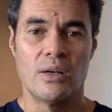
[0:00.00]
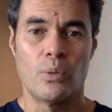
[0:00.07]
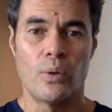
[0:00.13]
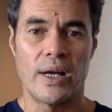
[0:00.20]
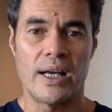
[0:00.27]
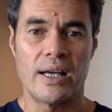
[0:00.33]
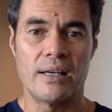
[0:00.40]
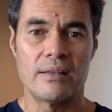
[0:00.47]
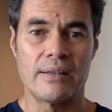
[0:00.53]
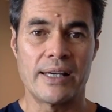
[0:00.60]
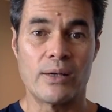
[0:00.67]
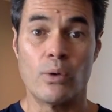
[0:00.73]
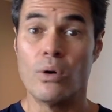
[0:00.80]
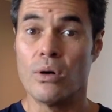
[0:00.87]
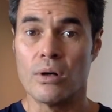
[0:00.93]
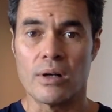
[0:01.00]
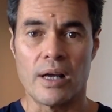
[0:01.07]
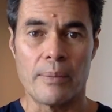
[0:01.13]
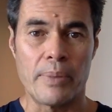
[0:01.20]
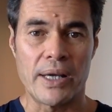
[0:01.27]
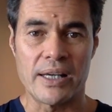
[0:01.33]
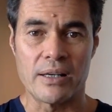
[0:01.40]
where they all
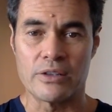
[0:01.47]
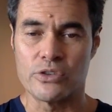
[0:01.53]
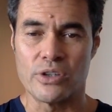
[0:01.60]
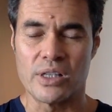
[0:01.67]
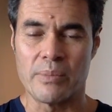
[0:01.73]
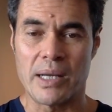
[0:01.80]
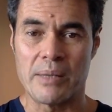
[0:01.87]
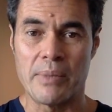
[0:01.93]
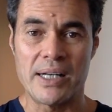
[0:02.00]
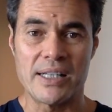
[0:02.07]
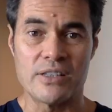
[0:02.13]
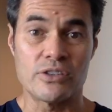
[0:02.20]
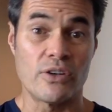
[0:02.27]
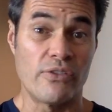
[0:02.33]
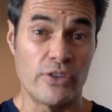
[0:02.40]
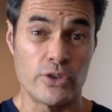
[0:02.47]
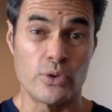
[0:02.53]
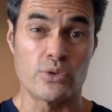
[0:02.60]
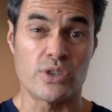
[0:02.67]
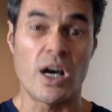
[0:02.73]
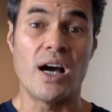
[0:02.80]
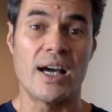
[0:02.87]
are paying a certain amount of money. So for
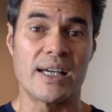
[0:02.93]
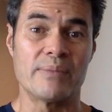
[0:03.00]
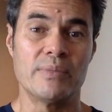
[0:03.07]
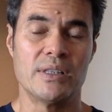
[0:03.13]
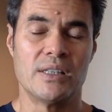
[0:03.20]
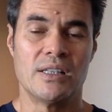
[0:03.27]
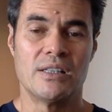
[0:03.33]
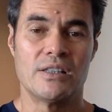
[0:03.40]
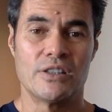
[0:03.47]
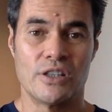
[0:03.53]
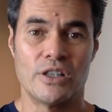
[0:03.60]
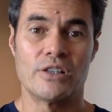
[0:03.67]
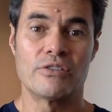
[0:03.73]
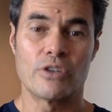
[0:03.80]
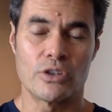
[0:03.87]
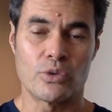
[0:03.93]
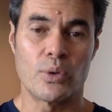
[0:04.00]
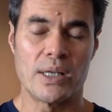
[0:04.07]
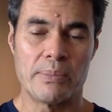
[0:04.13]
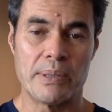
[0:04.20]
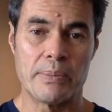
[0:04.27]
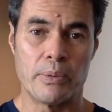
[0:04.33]
your time, you've got
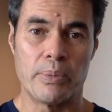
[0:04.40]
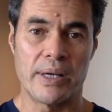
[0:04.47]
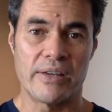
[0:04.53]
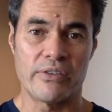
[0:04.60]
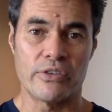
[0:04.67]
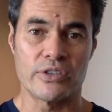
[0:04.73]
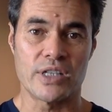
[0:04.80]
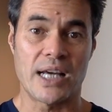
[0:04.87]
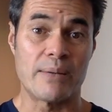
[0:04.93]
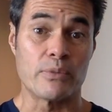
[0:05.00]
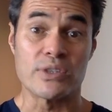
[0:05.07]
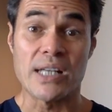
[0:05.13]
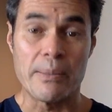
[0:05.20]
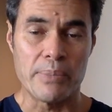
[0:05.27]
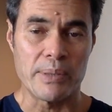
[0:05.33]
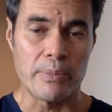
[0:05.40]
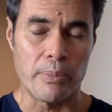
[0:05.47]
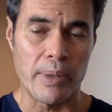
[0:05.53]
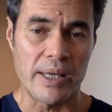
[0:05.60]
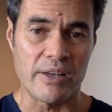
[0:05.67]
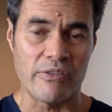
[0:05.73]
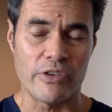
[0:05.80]
20 people paying for your time or 10 people
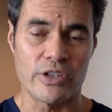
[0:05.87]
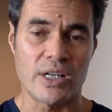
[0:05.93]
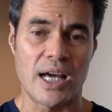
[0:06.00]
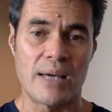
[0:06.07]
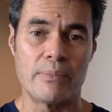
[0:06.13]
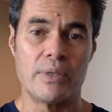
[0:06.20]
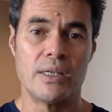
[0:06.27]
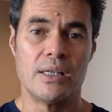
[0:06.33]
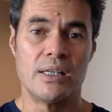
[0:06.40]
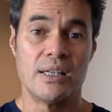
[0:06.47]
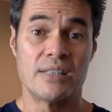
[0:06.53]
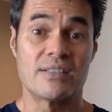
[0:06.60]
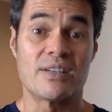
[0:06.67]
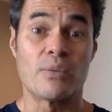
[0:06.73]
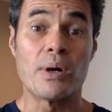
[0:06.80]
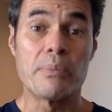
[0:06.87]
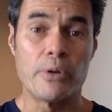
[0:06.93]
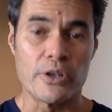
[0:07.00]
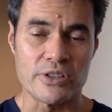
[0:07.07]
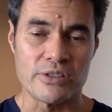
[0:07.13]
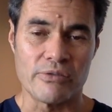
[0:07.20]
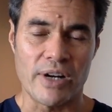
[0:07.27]
paying for your time instead of one
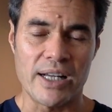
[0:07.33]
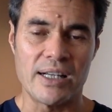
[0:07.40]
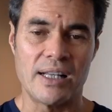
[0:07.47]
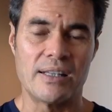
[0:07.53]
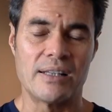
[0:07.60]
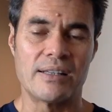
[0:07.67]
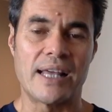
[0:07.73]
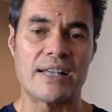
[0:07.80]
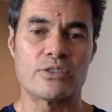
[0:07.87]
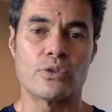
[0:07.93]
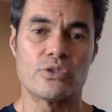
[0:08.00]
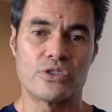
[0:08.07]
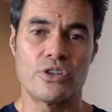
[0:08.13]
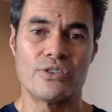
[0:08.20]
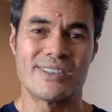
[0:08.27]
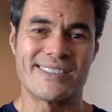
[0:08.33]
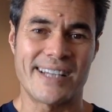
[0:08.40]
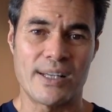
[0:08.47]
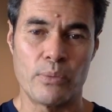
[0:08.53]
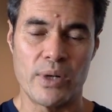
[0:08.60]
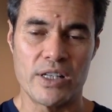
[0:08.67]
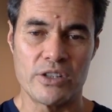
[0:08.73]
person, right? And then that's also the
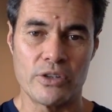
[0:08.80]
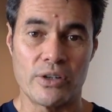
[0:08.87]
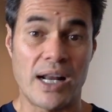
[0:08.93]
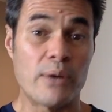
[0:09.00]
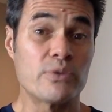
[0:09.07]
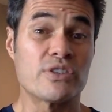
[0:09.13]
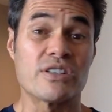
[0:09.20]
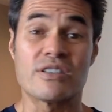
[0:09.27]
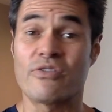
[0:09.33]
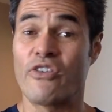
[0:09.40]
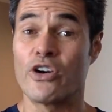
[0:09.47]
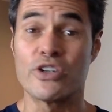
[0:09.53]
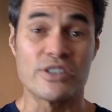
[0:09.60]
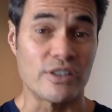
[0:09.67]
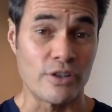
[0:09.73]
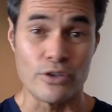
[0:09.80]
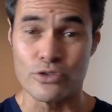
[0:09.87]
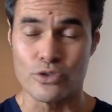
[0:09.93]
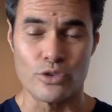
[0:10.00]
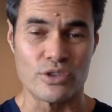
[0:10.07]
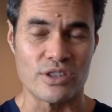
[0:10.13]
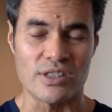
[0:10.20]
second way to do it. I would just focus at
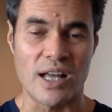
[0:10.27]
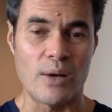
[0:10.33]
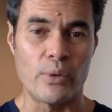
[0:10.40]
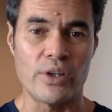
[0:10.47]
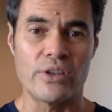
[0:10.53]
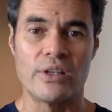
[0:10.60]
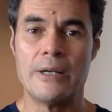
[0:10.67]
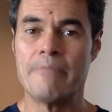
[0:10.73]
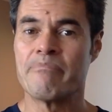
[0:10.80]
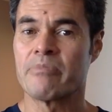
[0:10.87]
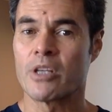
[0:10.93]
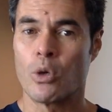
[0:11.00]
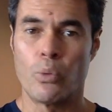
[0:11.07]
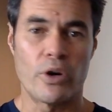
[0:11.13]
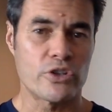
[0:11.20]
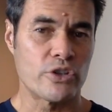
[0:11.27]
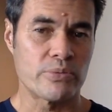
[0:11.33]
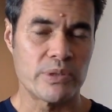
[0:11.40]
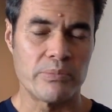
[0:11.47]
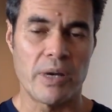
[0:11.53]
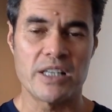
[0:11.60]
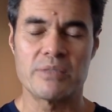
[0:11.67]
those two to start with,
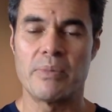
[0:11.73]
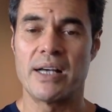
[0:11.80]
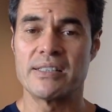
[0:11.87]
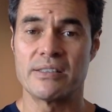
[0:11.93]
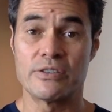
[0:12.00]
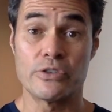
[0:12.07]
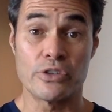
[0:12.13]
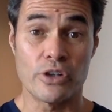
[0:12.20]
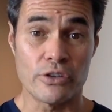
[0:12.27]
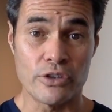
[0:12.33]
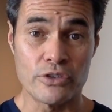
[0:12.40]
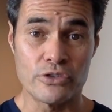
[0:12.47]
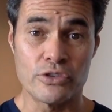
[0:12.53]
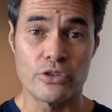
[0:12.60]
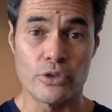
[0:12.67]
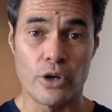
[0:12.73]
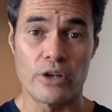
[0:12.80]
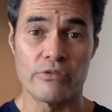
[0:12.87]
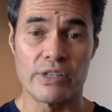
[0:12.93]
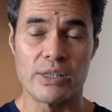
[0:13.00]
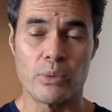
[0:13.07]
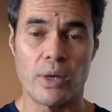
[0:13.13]
workshops and masterminds, until you've got those two
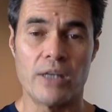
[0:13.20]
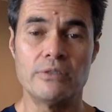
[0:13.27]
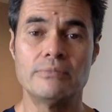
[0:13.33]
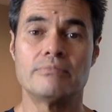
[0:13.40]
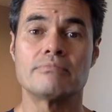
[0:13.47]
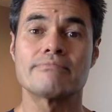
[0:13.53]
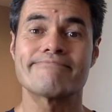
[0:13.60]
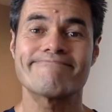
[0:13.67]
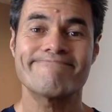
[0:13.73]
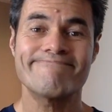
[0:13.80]
going really well.